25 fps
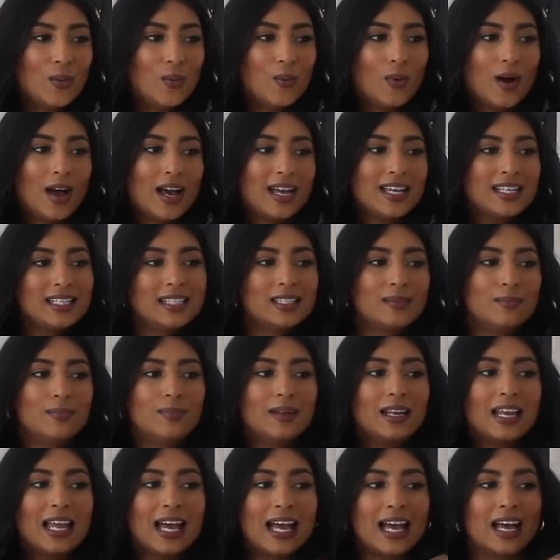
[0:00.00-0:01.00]
white
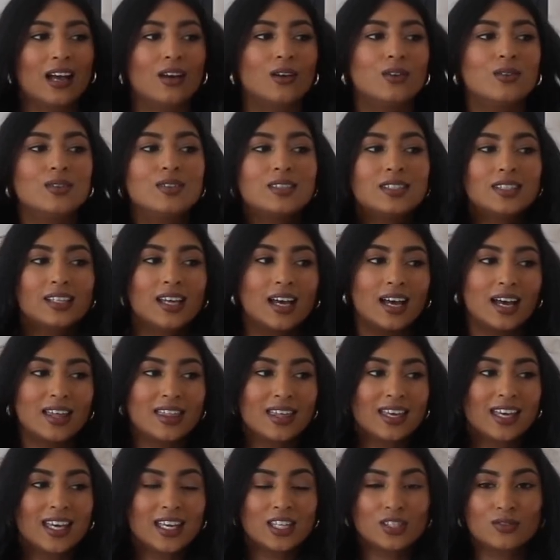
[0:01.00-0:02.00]
blouse. I
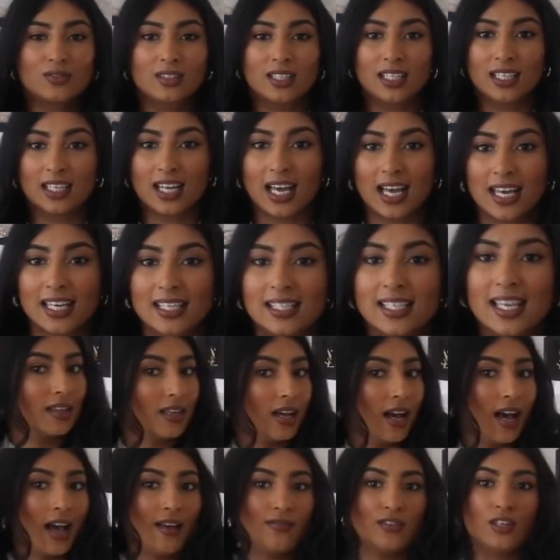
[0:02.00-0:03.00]
think it's really nice.
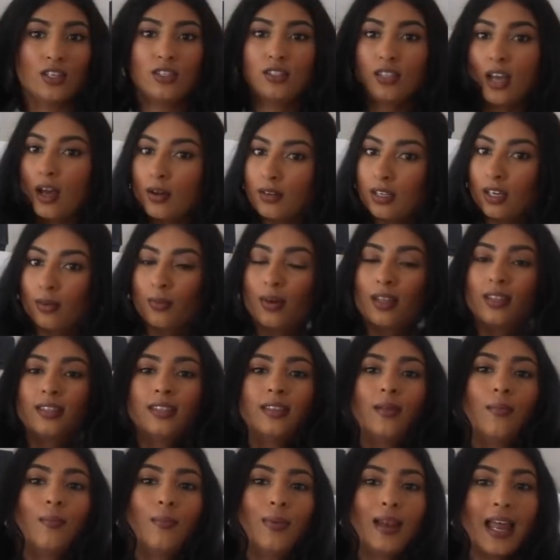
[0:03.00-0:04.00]
I've just styled it with
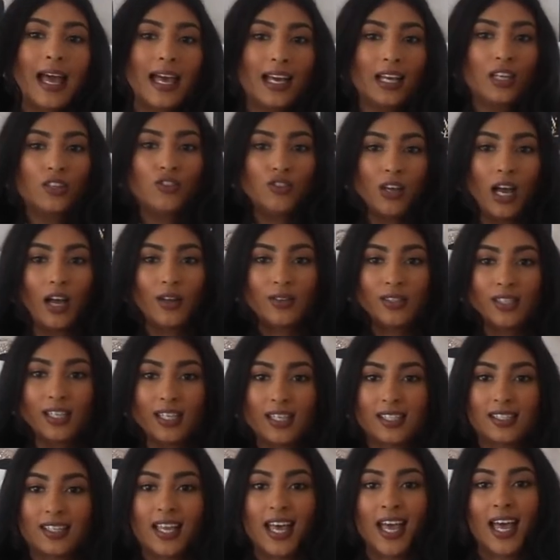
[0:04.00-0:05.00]
some black
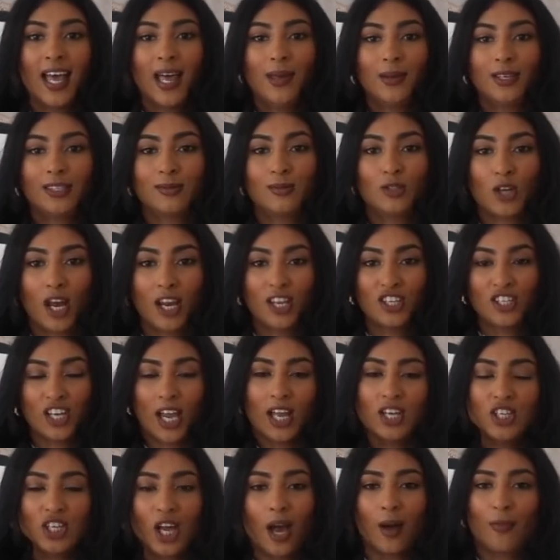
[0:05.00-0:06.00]
trousers. I'm trying to
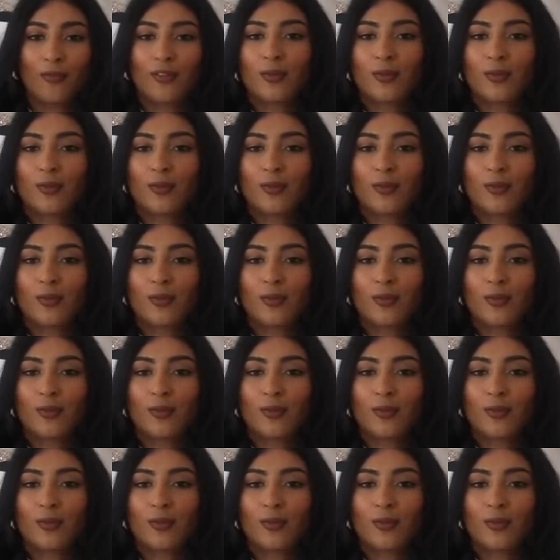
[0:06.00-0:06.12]
change it up